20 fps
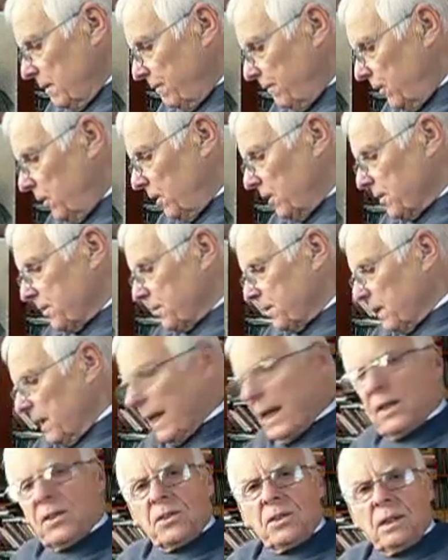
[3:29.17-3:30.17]
fourth
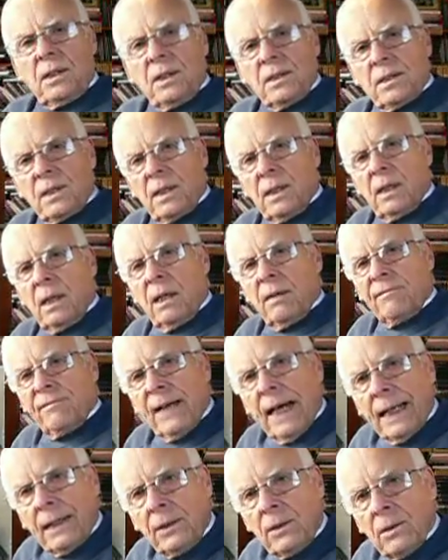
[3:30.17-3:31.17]
excellence in our
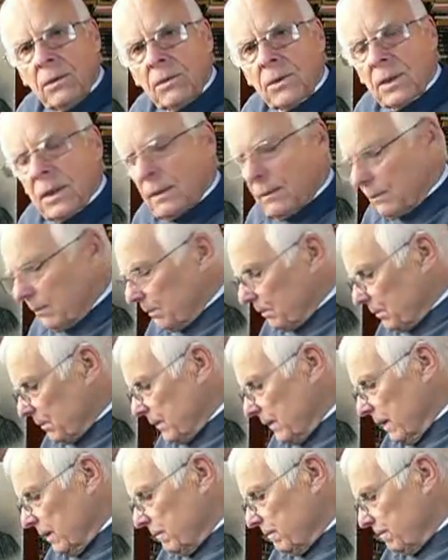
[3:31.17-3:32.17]
values
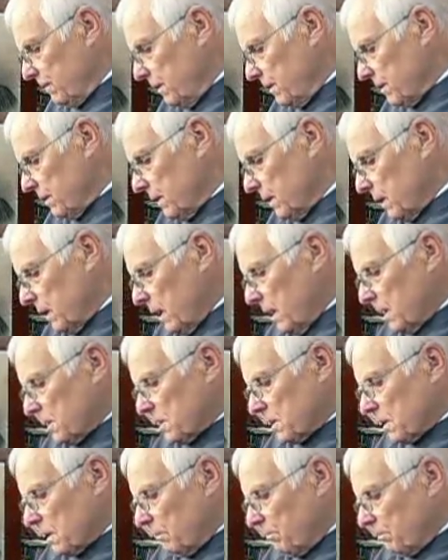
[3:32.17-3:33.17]
and fifth and last